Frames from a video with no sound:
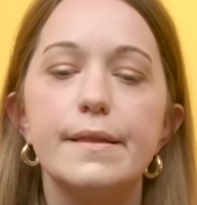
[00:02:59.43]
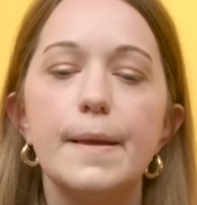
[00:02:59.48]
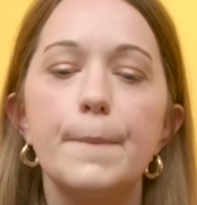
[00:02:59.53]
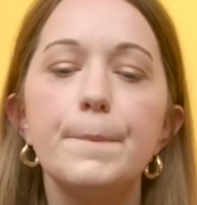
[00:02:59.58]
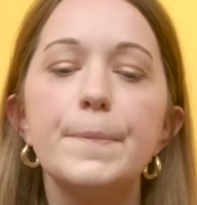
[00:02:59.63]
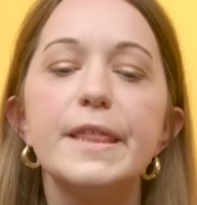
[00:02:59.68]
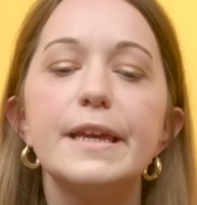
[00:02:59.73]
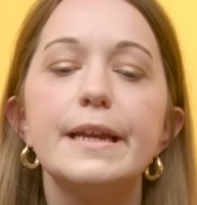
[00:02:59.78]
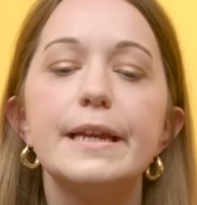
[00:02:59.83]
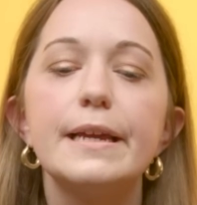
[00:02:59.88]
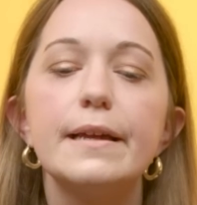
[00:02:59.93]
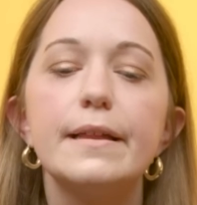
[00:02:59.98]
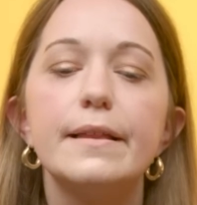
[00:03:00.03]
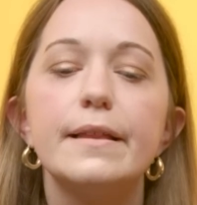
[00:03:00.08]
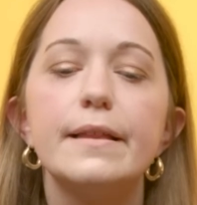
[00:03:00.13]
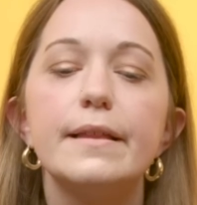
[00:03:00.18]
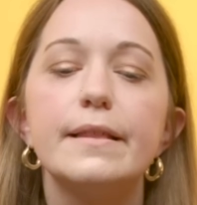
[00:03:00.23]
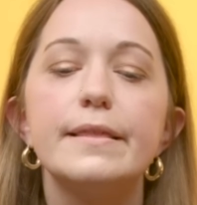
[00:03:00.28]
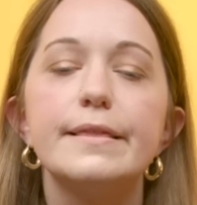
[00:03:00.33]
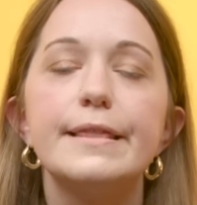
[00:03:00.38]
Something
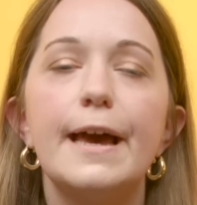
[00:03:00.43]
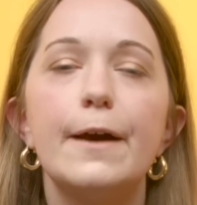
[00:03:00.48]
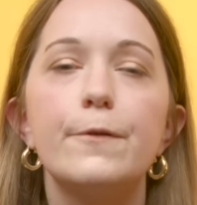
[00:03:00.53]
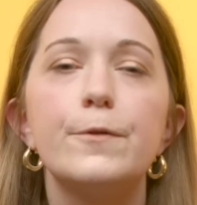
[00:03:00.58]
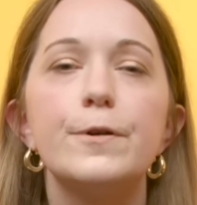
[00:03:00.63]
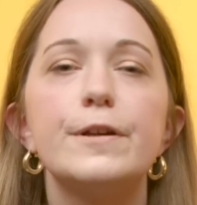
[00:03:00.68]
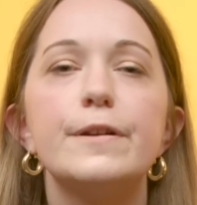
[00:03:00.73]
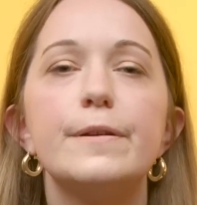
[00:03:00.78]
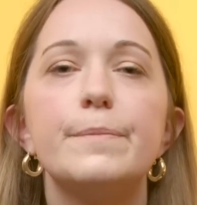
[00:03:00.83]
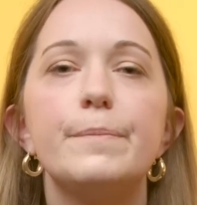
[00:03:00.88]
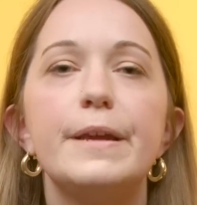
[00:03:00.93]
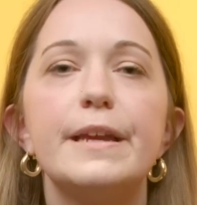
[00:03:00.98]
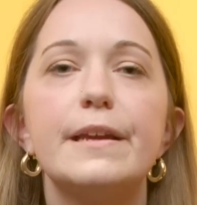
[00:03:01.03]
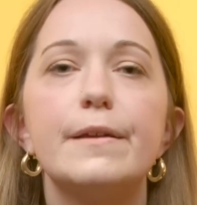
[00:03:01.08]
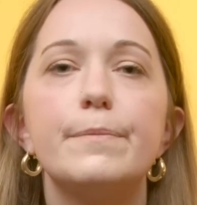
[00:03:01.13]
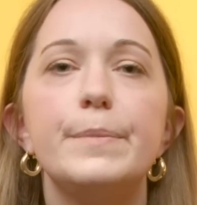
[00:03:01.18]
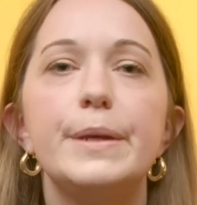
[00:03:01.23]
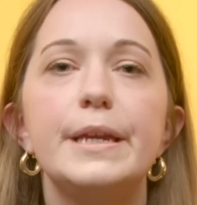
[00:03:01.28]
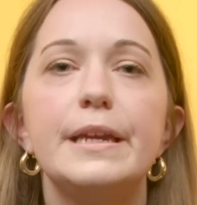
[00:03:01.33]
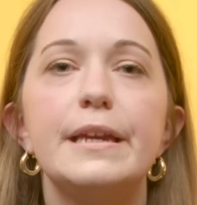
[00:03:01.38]
that would
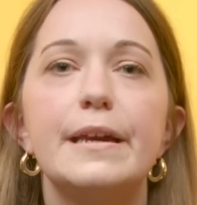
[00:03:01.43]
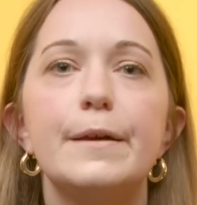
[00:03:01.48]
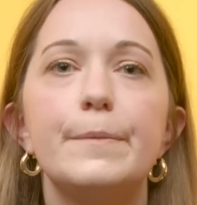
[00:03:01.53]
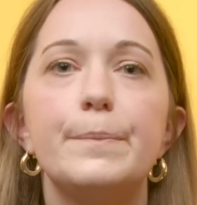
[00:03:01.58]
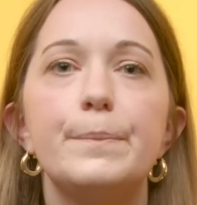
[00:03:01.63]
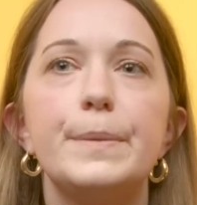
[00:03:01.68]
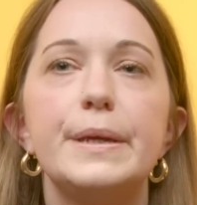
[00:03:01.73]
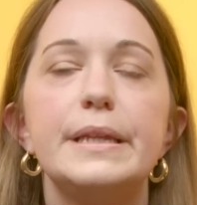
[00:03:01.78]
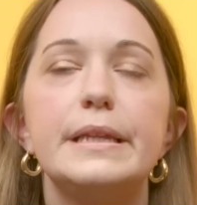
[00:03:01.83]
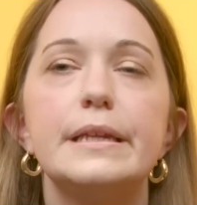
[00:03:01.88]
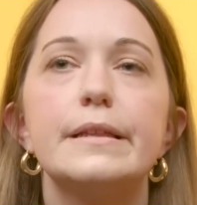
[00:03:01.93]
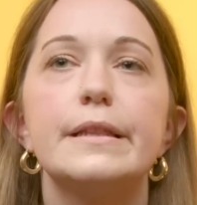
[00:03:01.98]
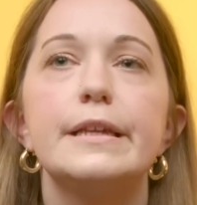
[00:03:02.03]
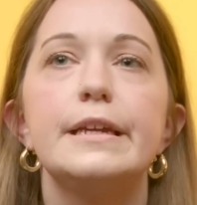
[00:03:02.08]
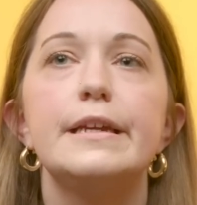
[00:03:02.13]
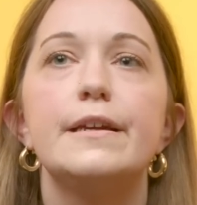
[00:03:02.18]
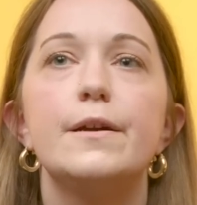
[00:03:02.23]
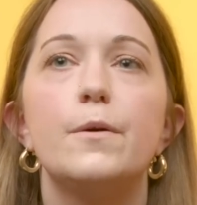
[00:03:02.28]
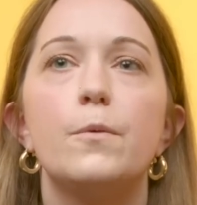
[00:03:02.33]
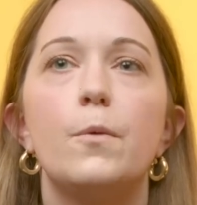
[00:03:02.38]
make me
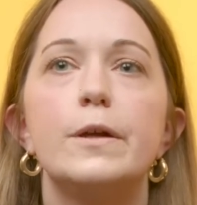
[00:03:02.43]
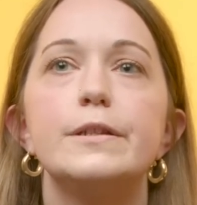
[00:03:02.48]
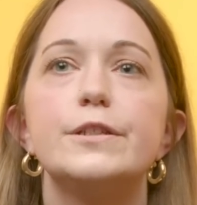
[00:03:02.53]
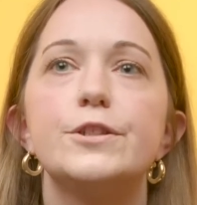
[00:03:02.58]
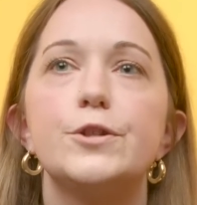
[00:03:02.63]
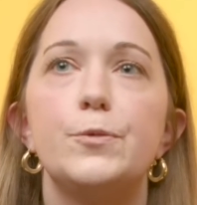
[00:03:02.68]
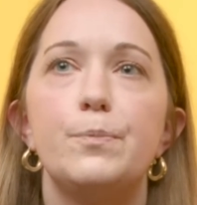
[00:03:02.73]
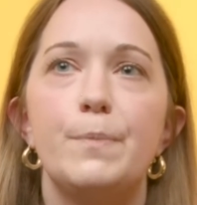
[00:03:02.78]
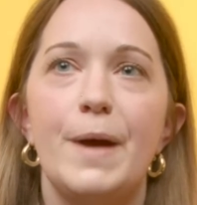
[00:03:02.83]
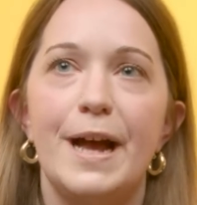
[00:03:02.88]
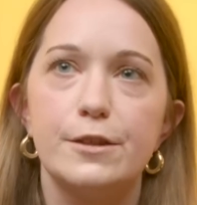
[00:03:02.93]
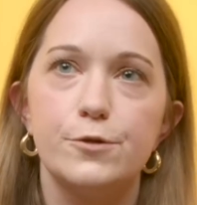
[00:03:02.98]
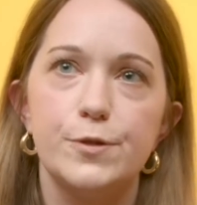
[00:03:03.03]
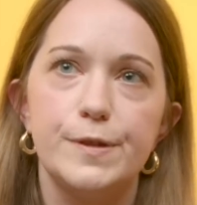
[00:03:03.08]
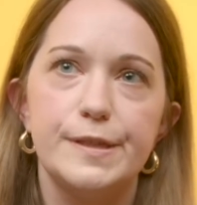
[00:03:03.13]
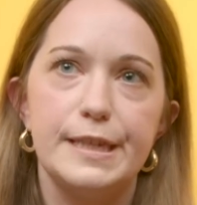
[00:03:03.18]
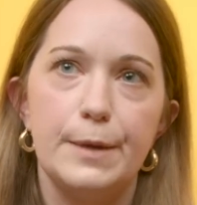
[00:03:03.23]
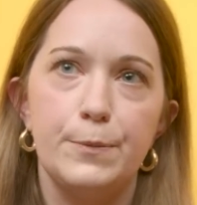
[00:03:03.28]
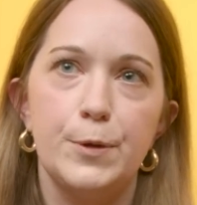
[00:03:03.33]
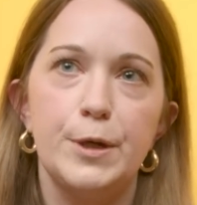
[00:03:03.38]
immediately want to match
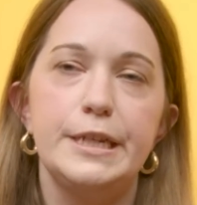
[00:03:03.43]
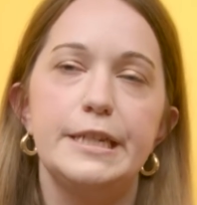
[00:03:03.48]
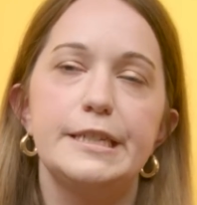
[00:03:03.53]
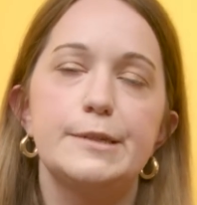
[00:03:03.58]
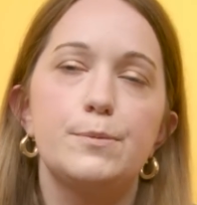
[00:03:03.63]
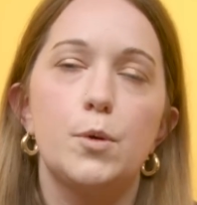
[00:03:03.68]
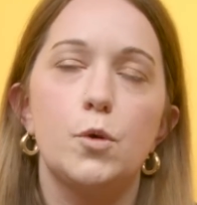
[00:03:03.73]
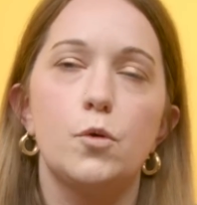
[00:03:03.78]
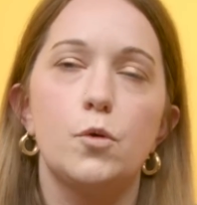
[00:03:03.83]
with someone is